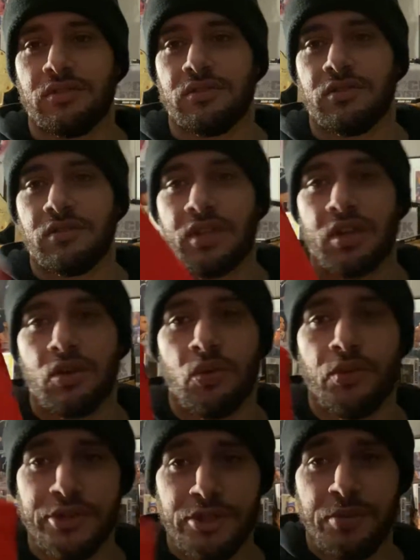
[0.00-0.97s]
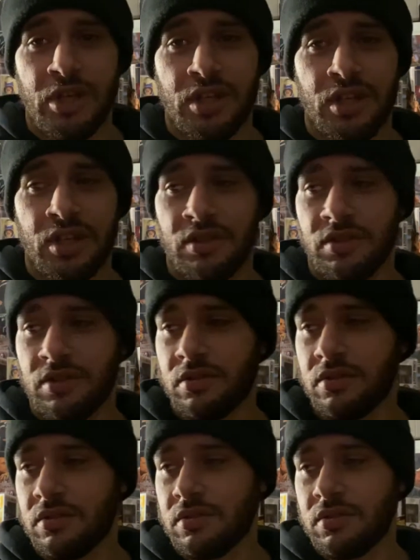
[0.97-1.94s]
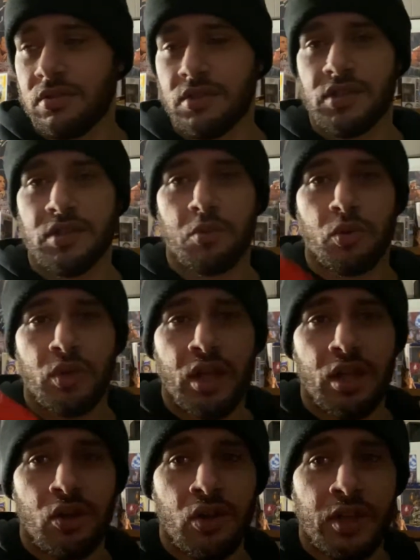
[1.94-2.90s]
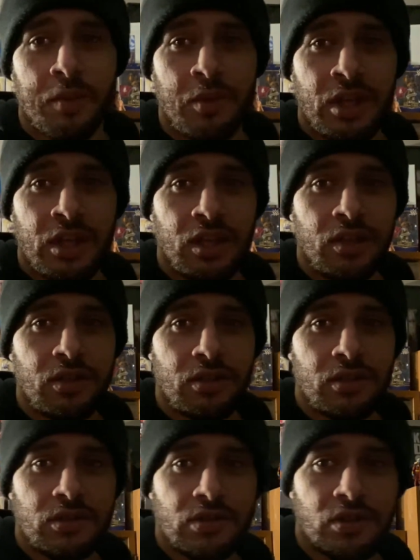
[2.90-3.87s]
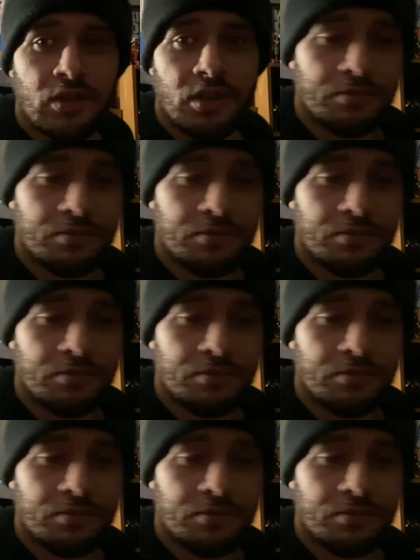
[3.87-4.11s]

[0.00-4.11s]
like an orange bandana. It says Bodega on the bandana. So yeah,